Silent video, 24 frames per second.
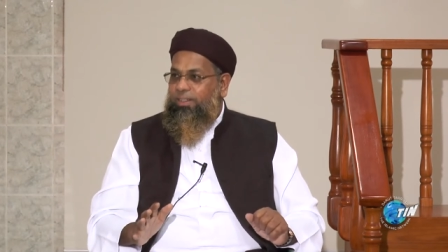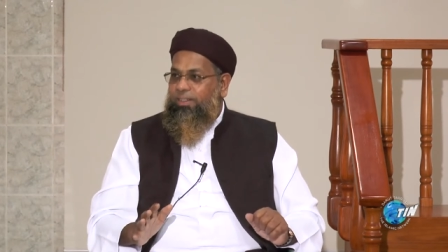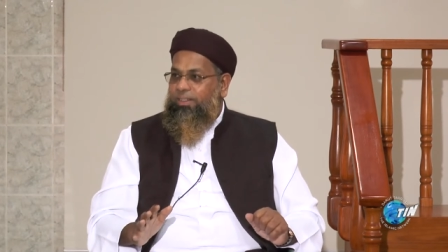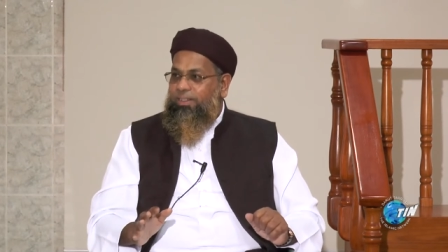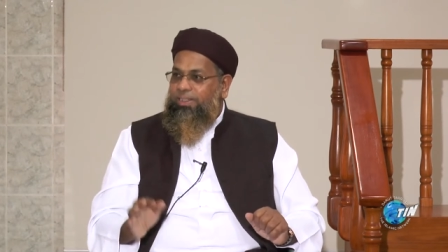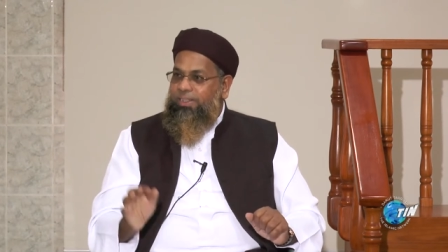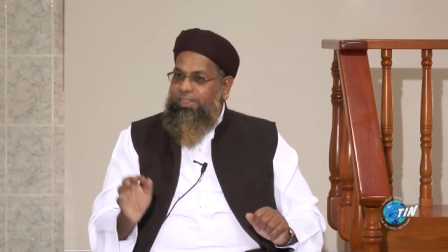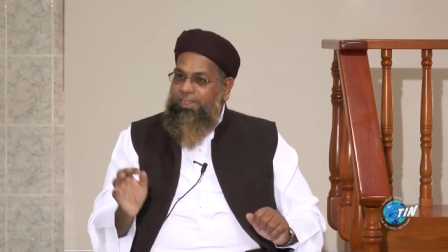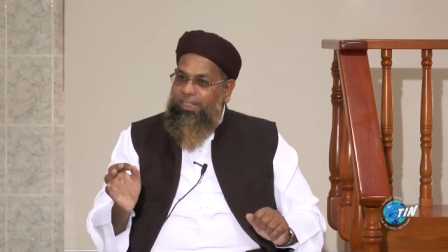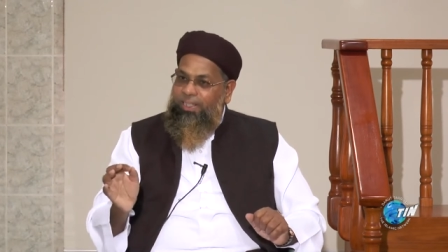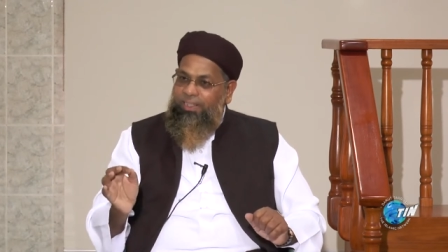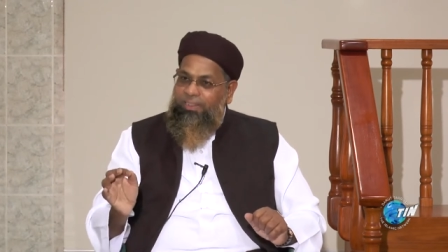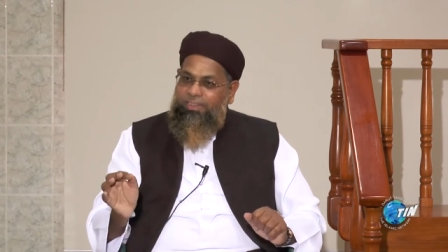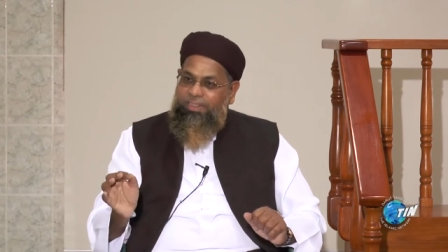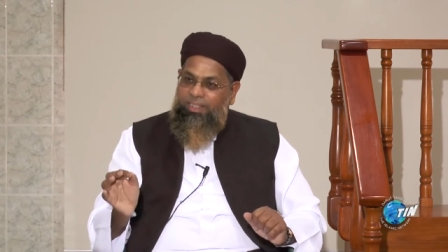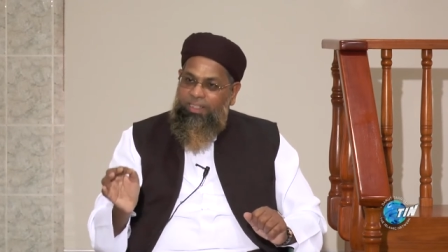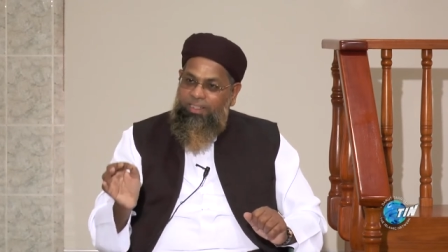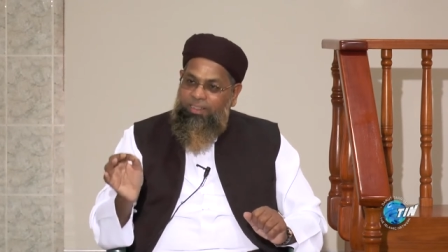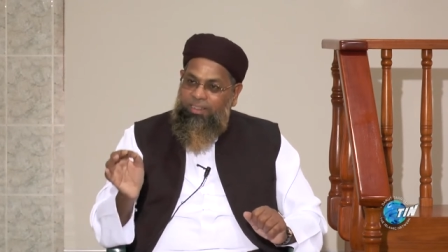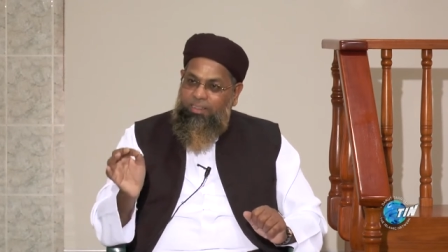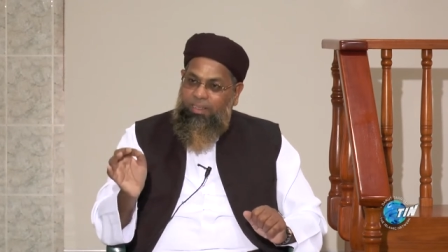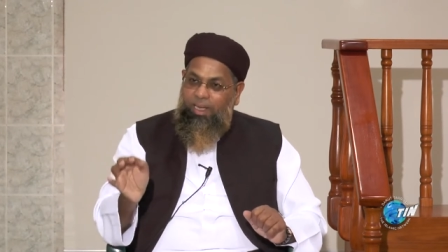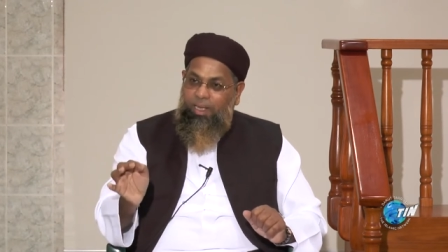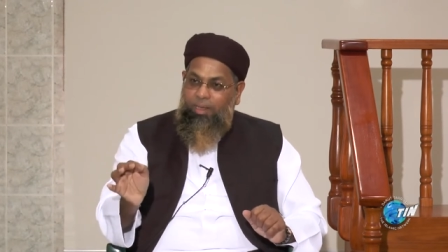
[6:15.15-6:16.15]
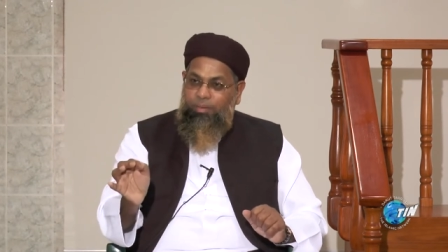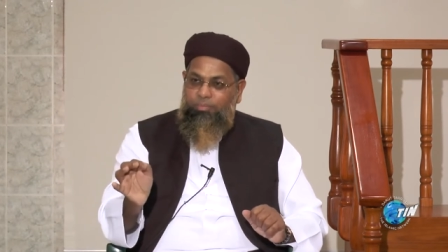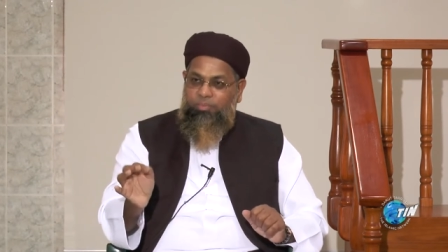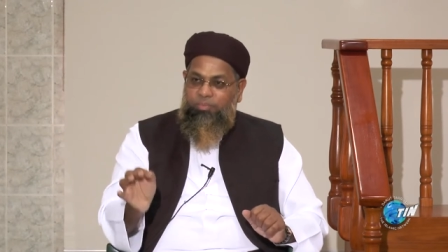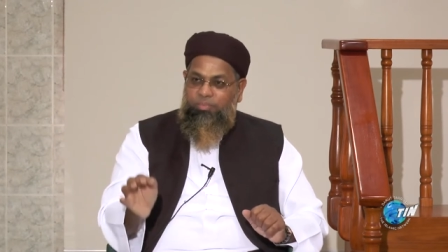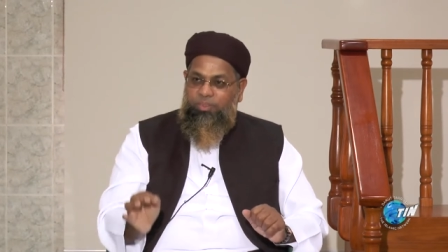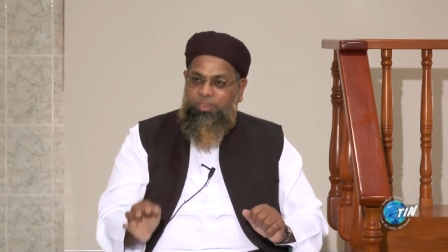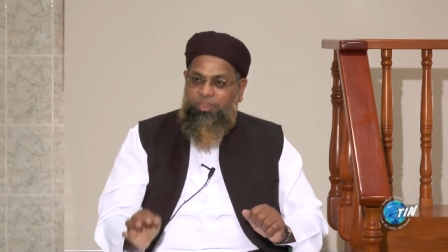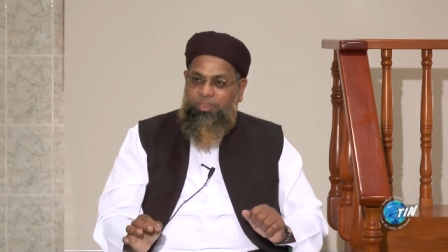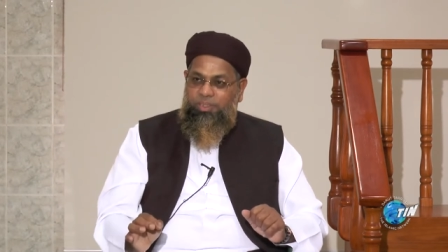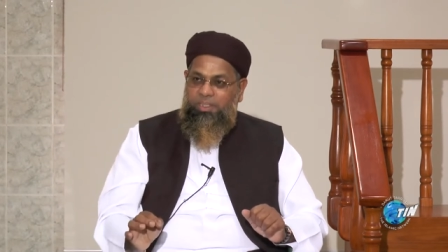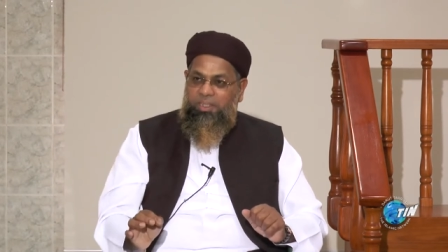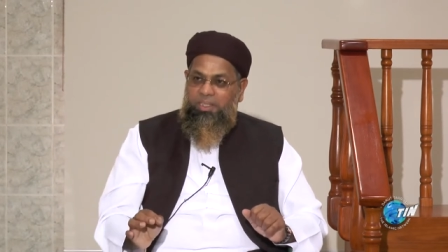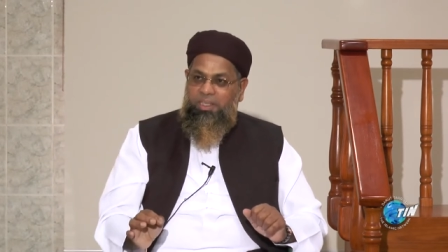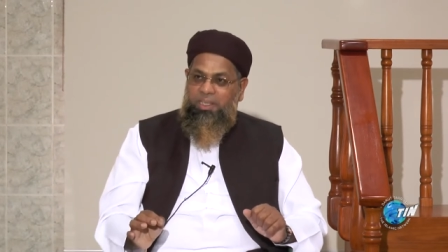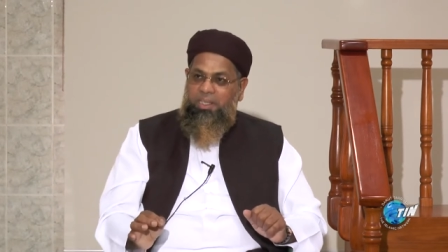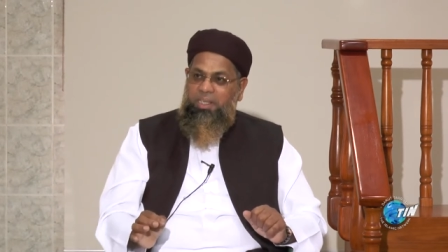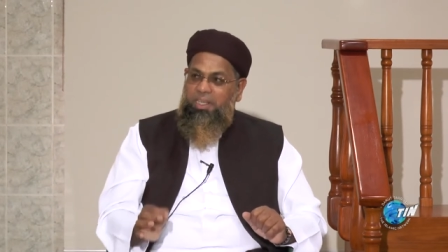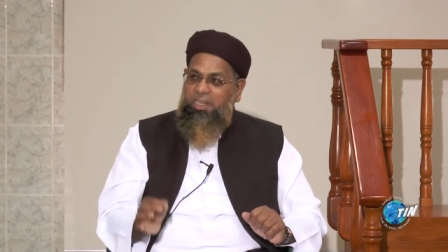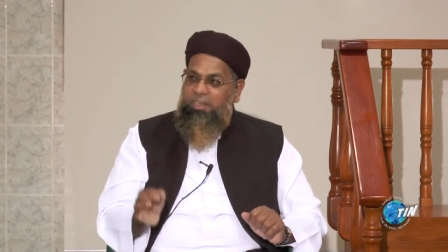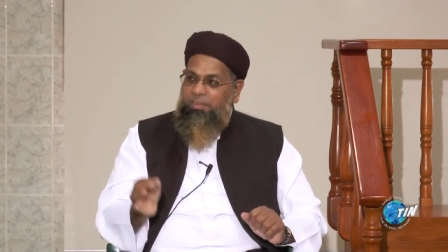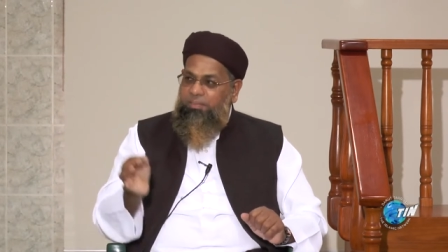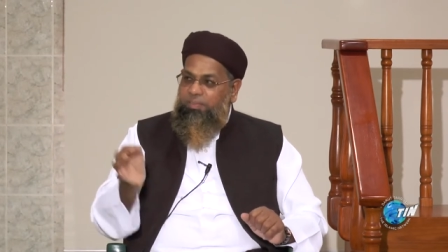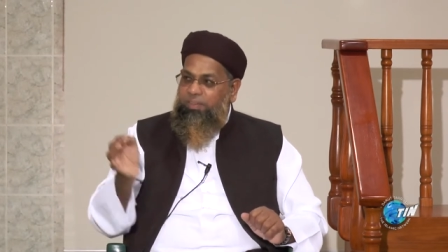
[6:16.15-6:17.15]
Satan comes,
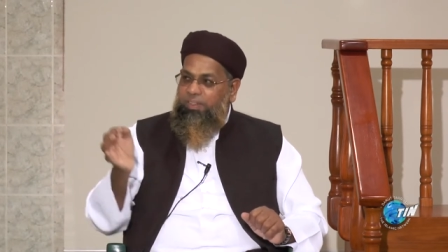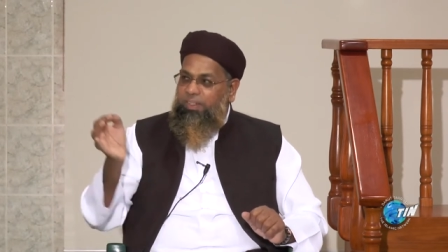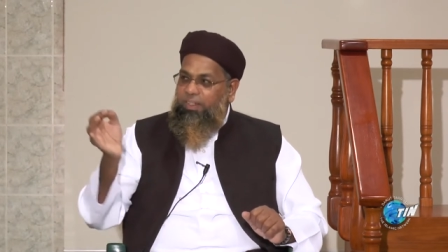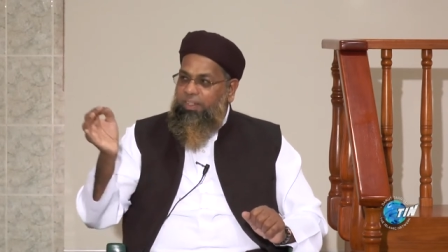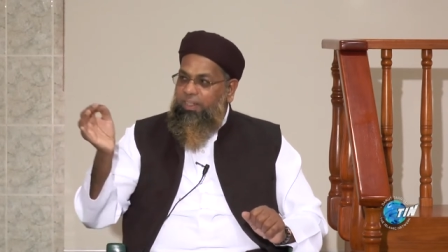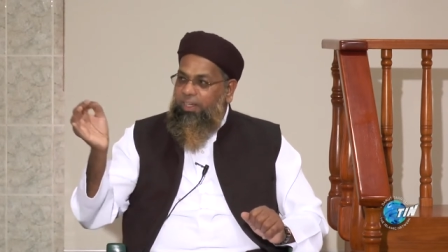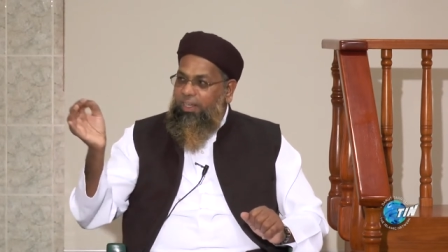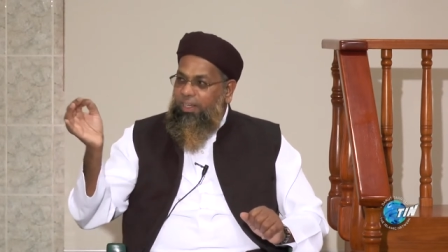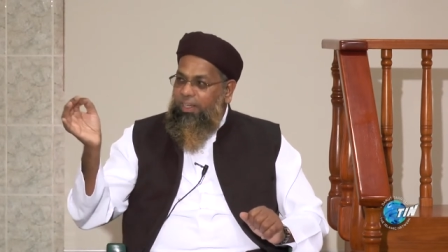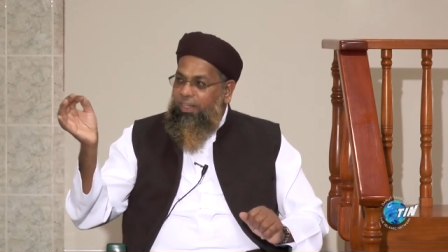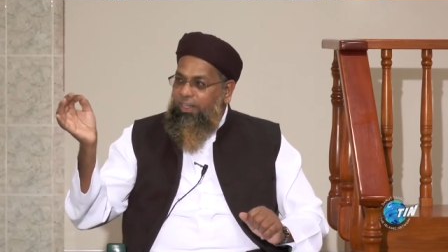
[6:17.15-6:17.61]
even